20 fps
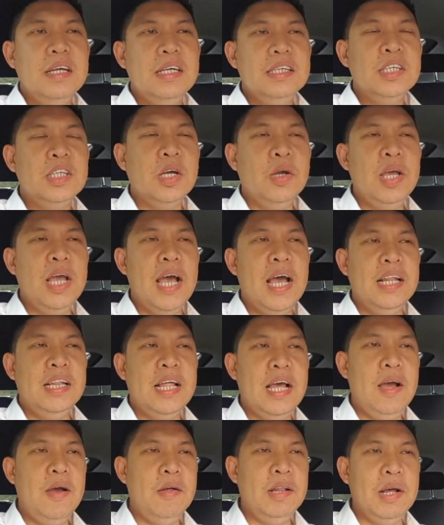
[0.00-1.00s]
So yeah,
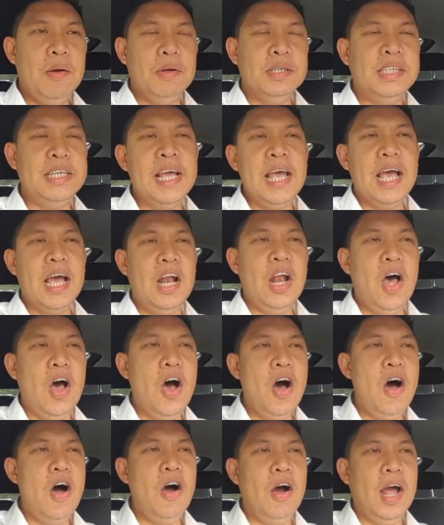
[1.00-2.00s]
they were singing
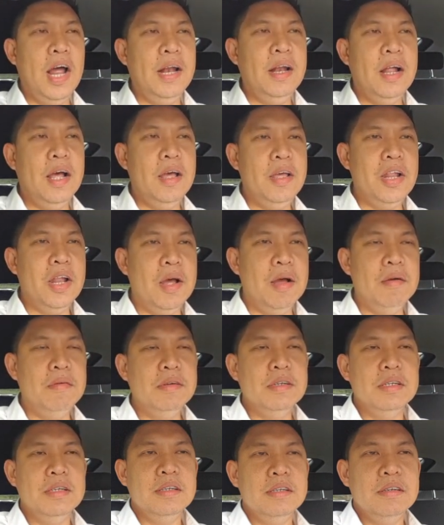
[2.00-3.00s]
along, and you
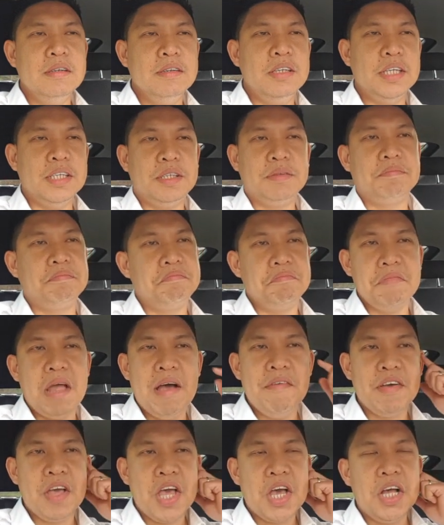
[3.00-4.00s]
know, just
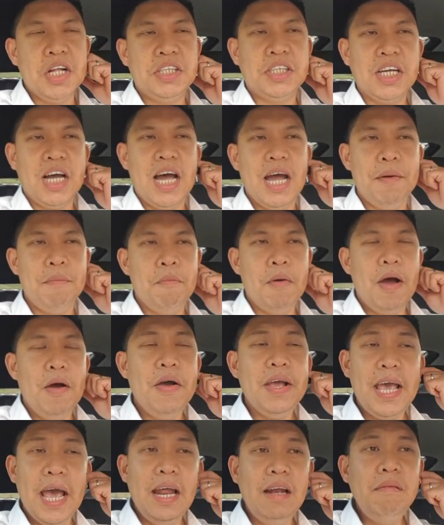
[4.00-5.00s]
having a good time.
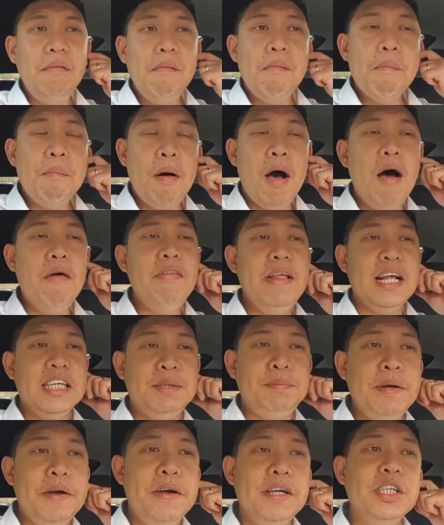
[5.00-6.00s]
Again, part of the
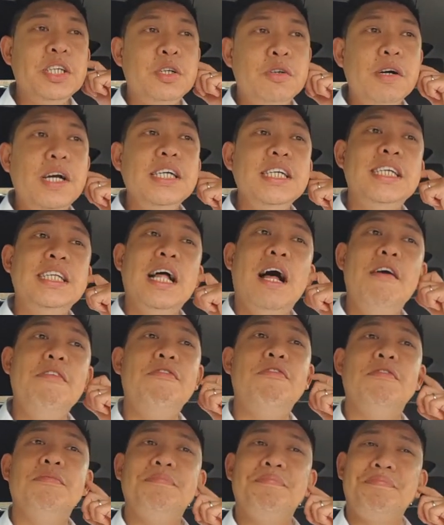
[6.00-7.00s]
experience, great stuff.
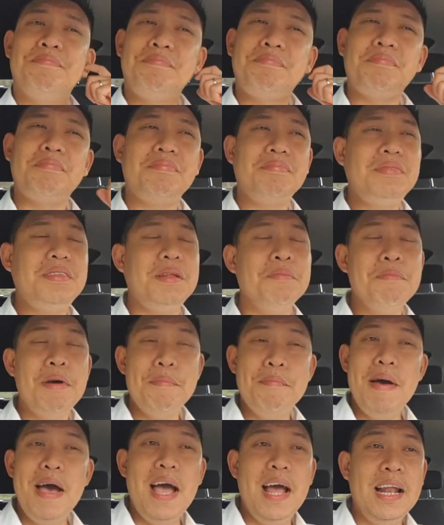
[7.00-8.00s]
But
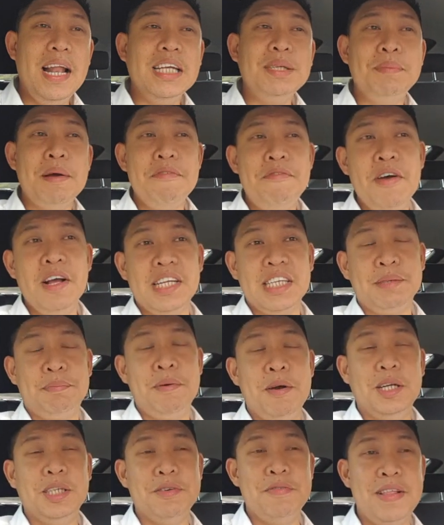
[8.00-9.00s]
man, that's my first
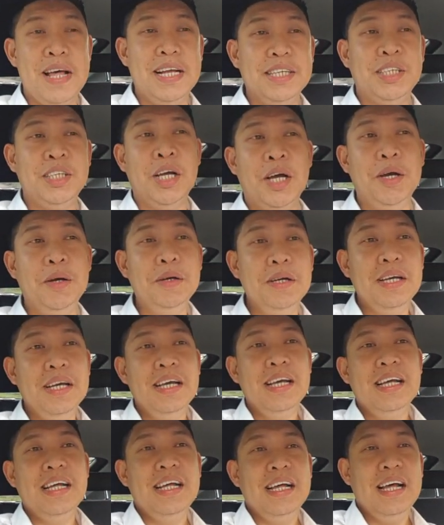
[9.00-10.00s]
experience of that. So
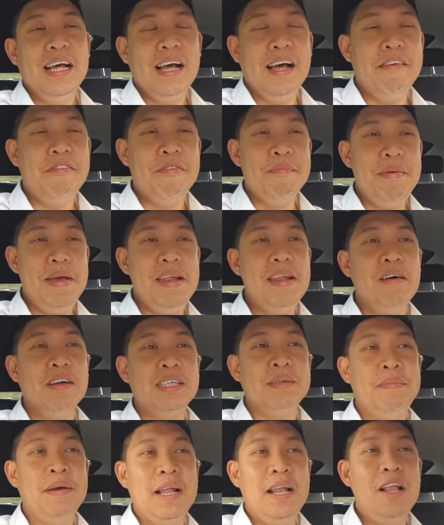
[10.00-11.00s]
for me, that
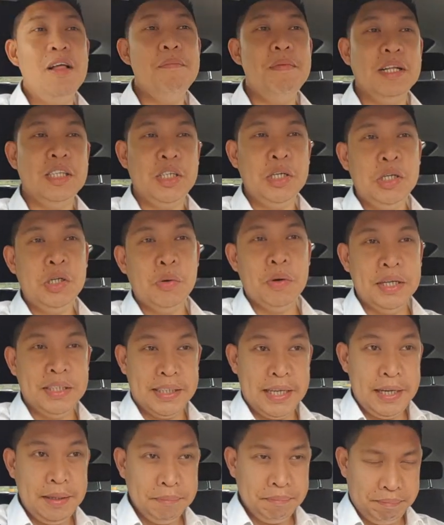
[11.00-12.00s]
was a little bit too
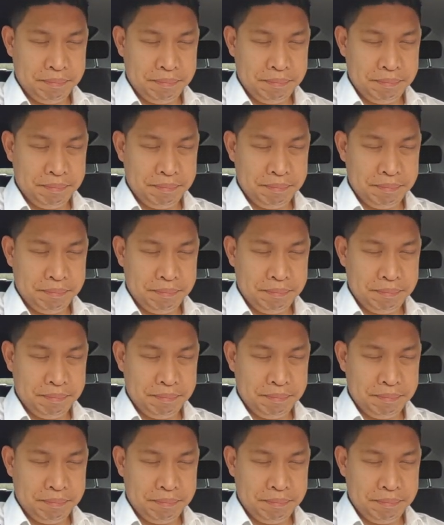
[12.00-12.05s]
noisy.